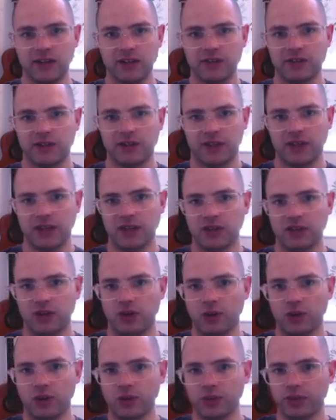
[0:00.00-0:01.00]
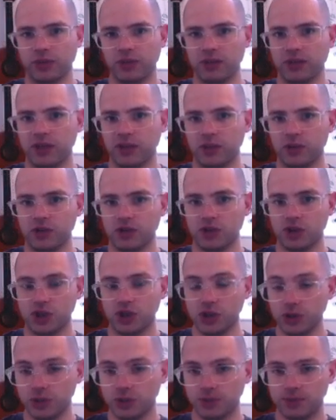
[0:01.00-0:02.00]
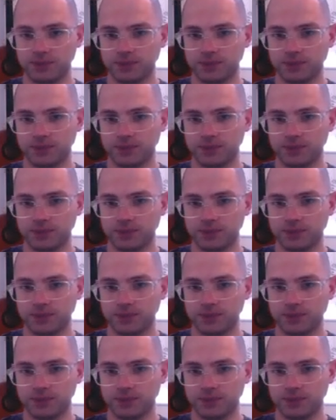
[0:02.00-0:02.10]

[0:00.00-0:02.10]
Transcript: for he had told them he was a Jew.